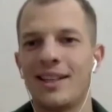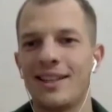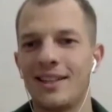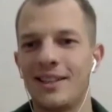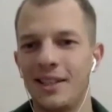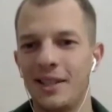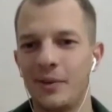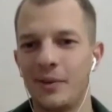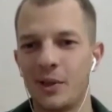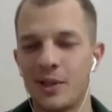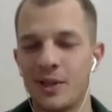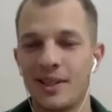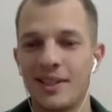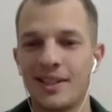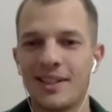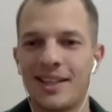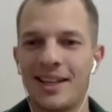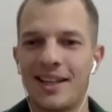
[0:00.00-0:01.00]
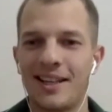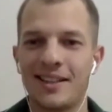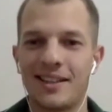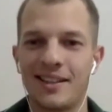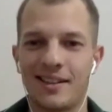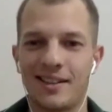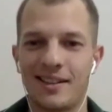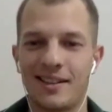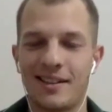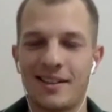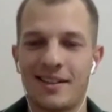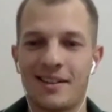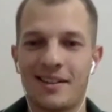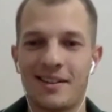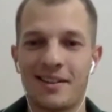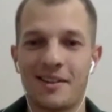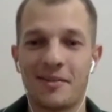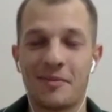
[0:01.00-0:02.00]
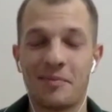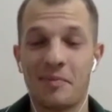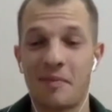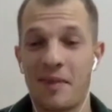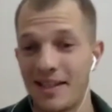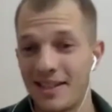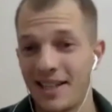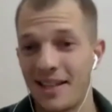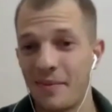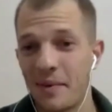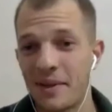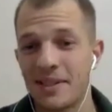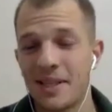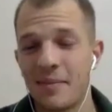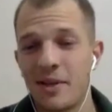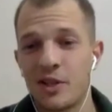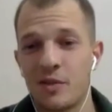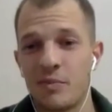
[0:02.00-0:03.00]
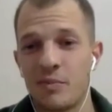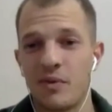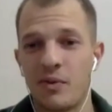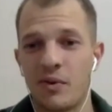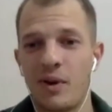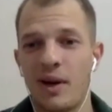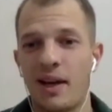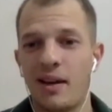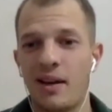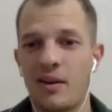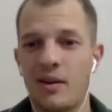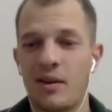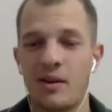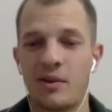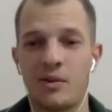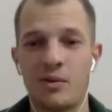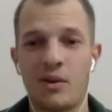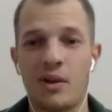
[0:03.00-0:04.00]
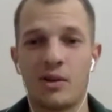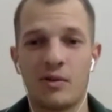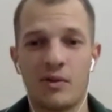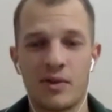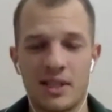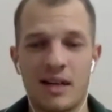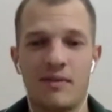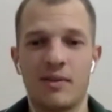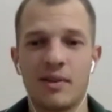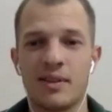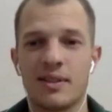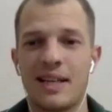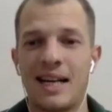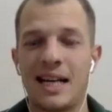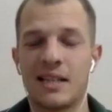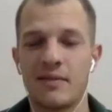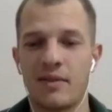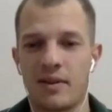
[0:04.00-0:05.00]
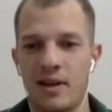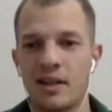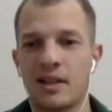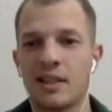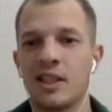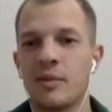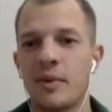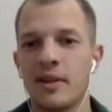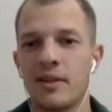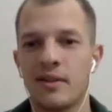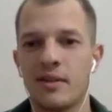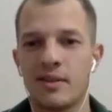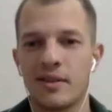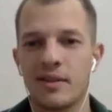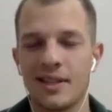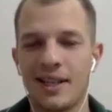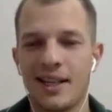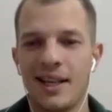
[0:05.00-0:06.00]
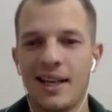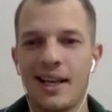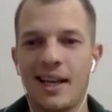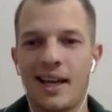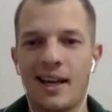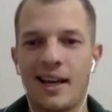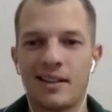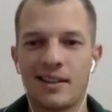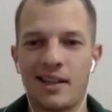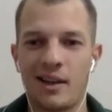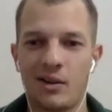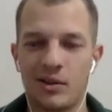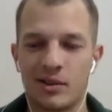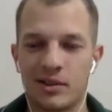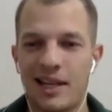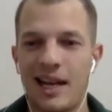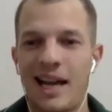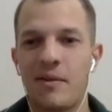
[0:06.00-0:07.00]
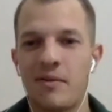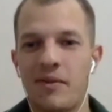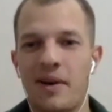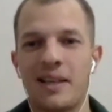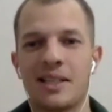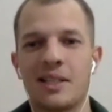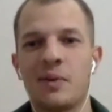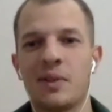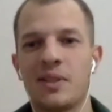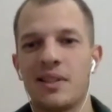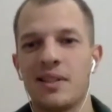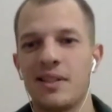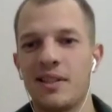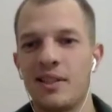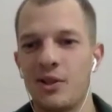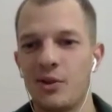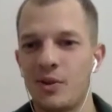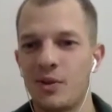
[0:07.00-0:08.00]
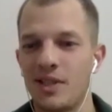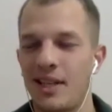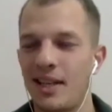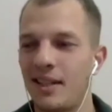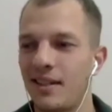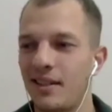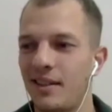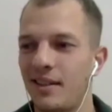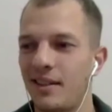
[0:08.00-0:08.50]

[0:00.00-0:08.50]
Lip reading: agree with it. And as I mentioned before, I do a lot of stuff for SaaS, for young entrepreneurs, and I all time faced with this issue that